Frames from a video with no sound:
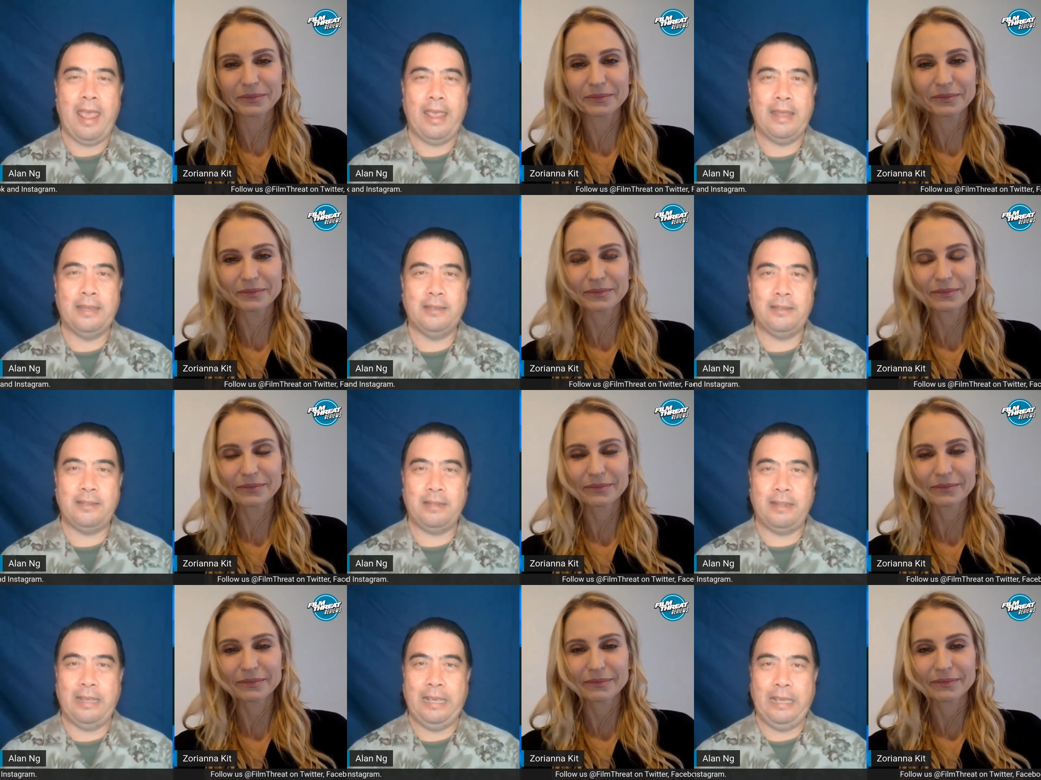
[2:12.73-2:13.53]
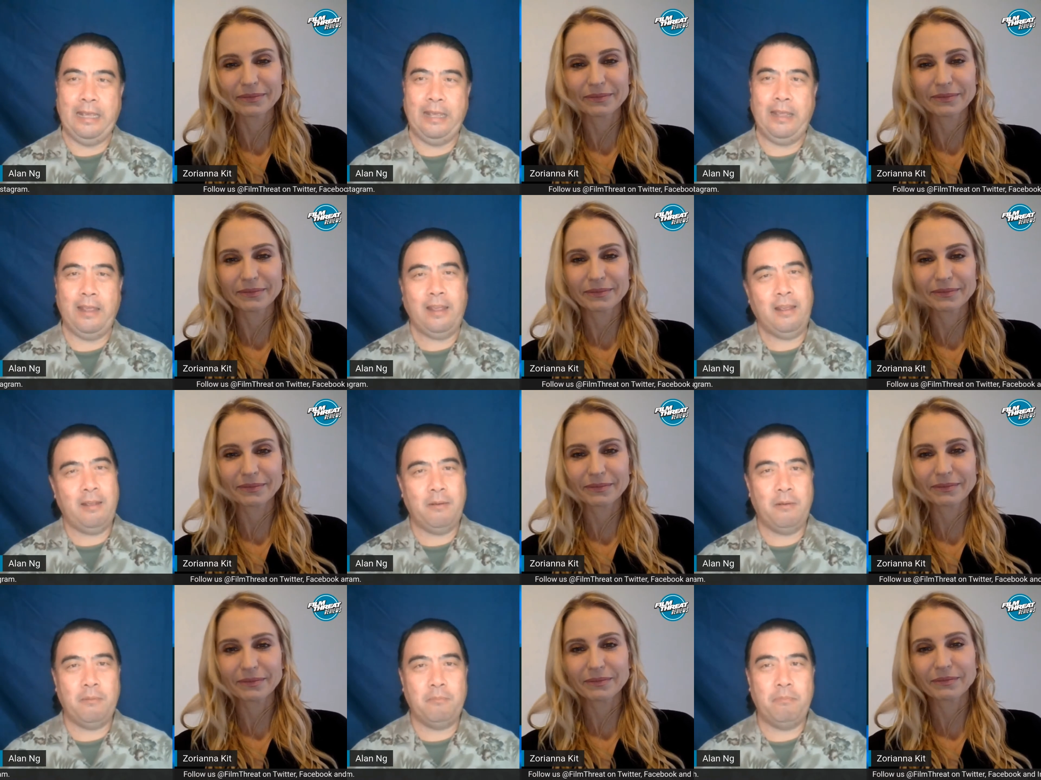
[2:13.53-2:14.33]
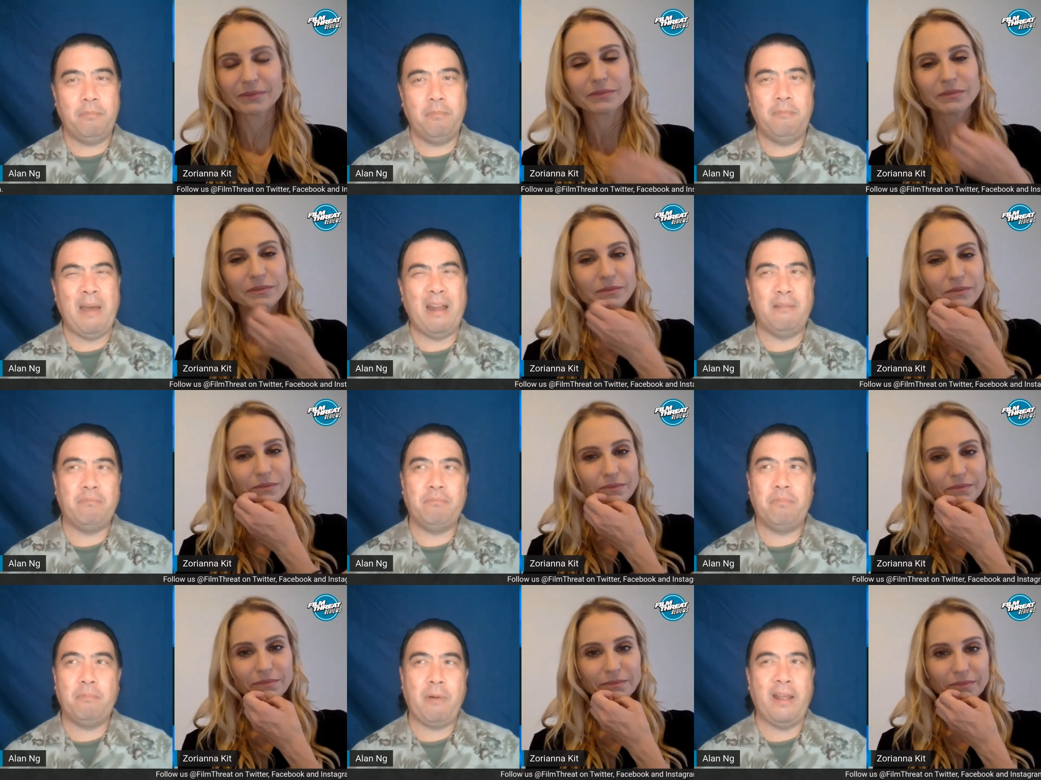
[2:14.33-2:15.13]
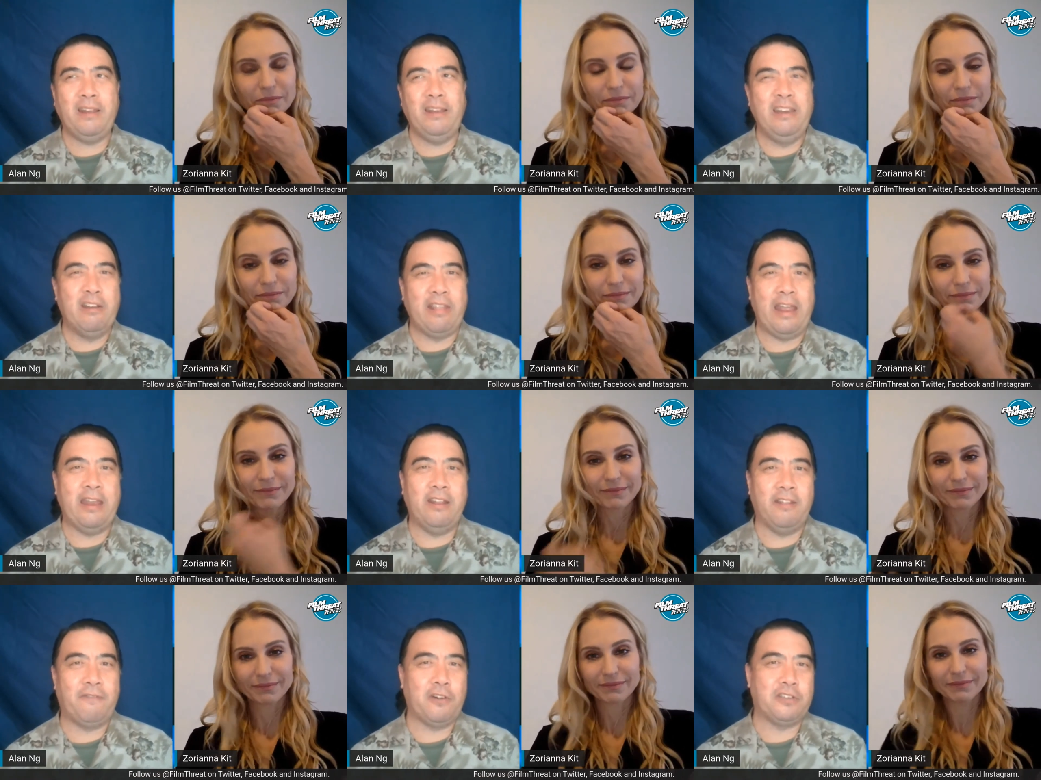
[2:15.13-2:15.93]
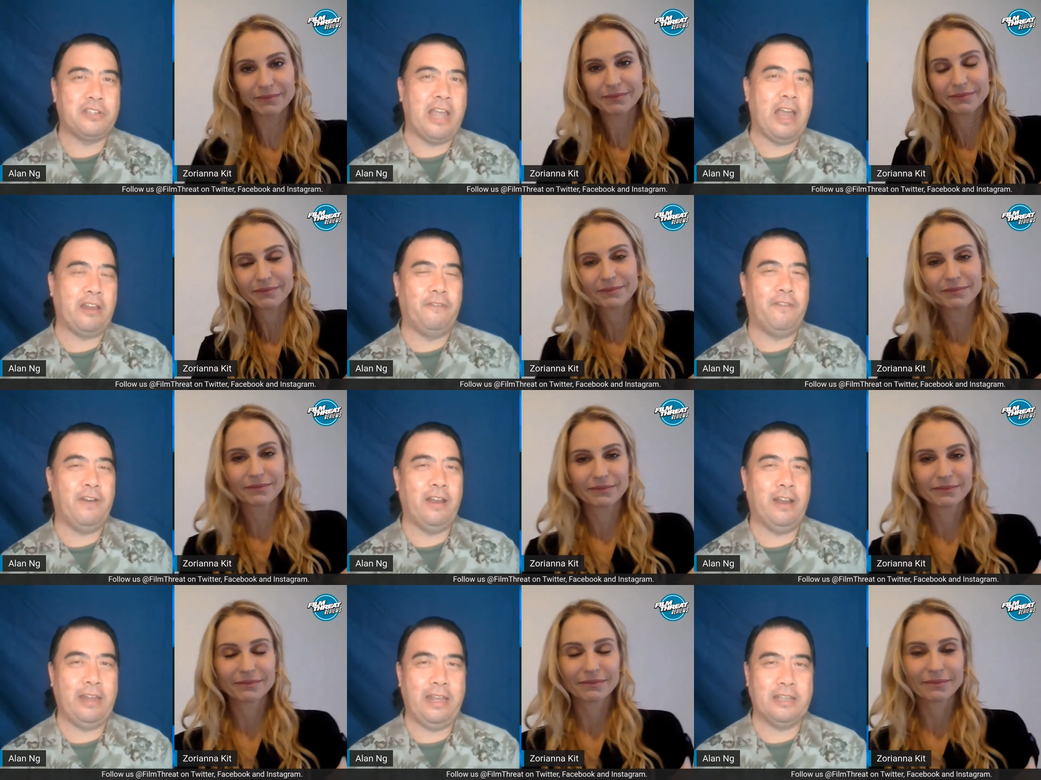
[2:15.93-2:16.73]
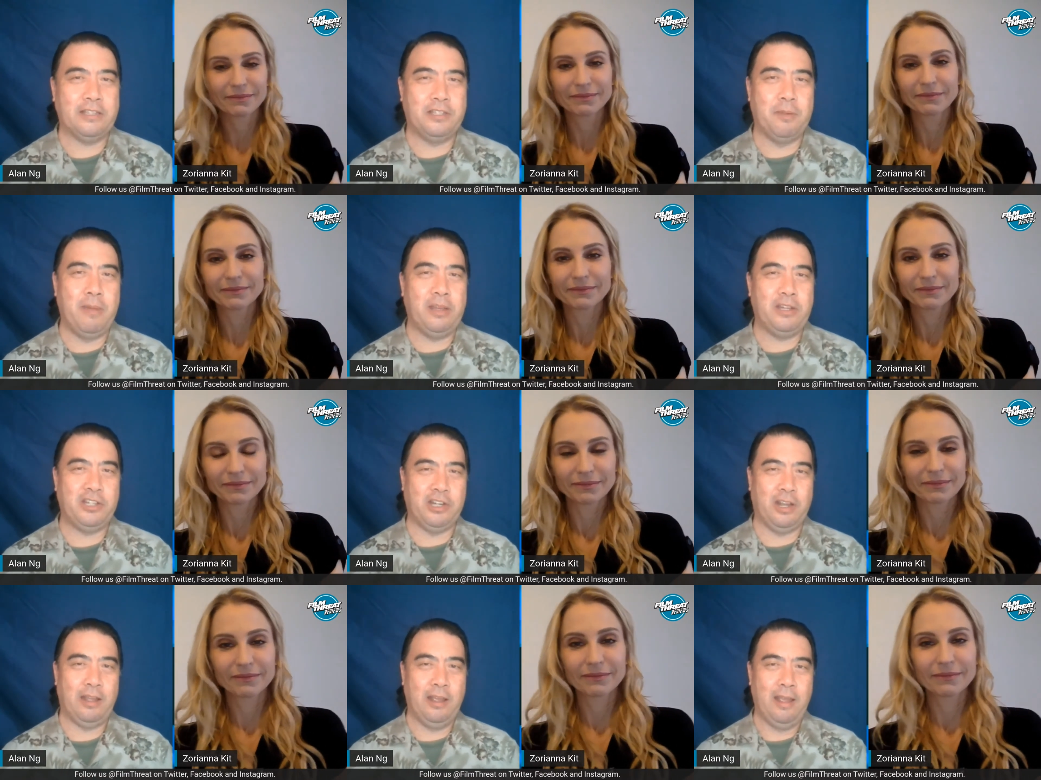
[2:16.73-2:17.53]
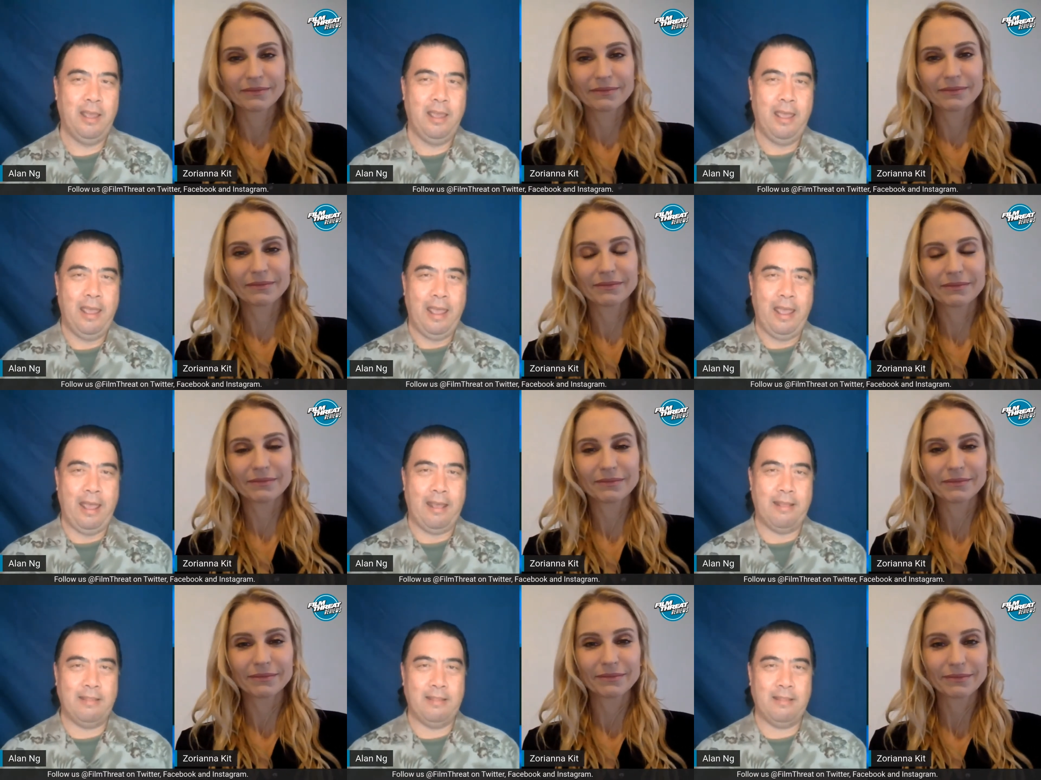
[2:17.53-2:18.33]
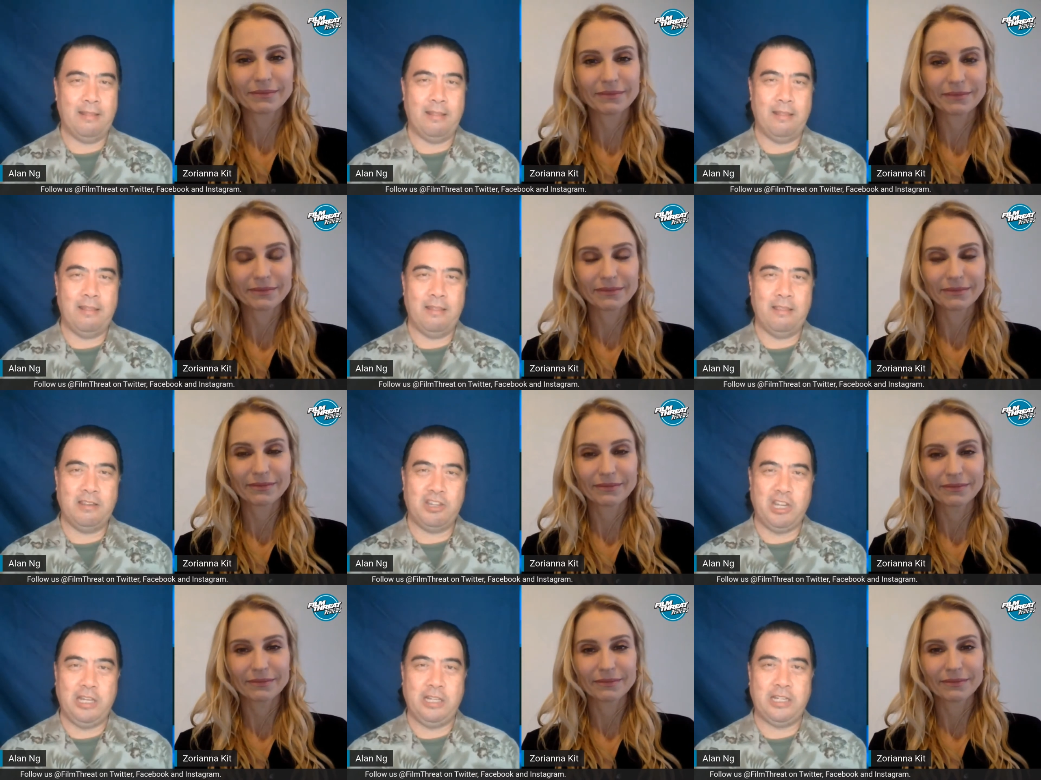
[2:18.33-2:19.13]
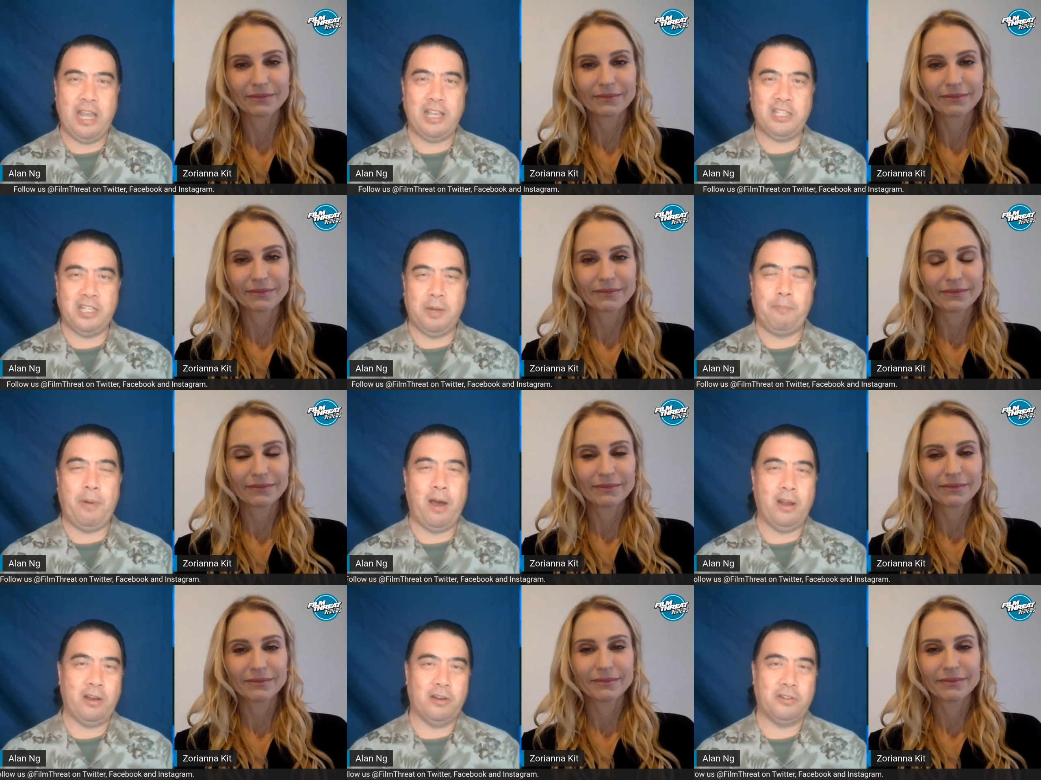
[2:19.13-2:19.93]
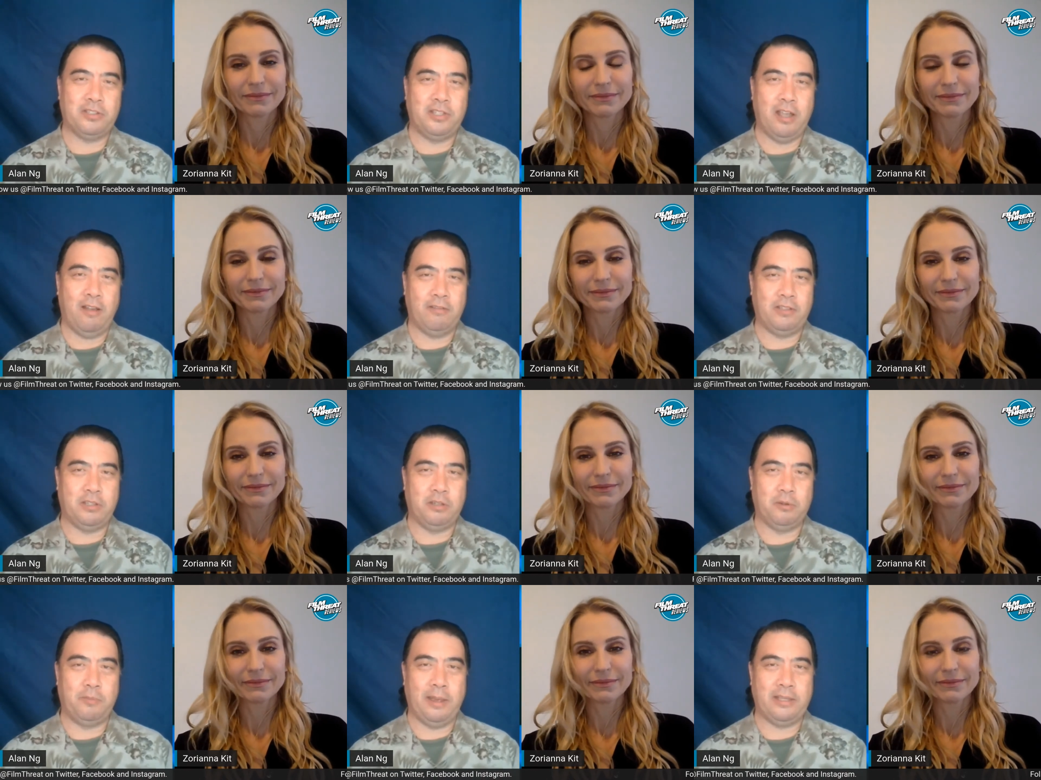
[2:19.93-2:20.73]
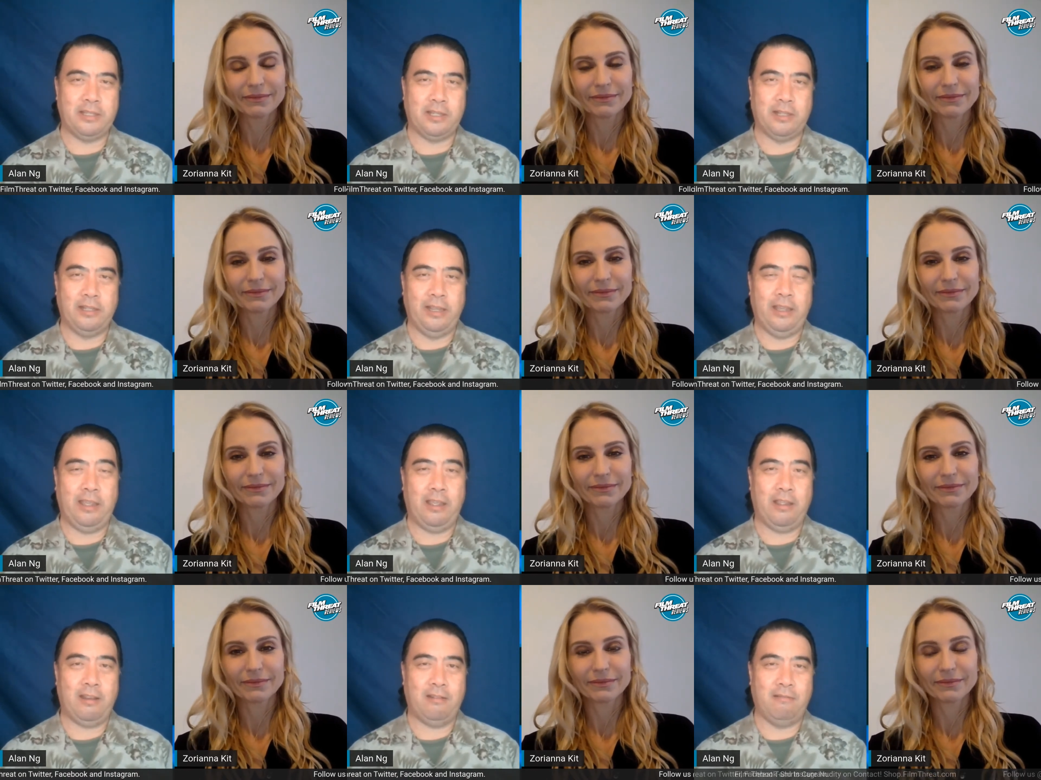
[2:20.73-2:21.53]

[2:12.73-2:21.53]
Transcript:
Speaker 1: and he about probably near the end of the first act you find out he has dementia and she takes it upon herself to basically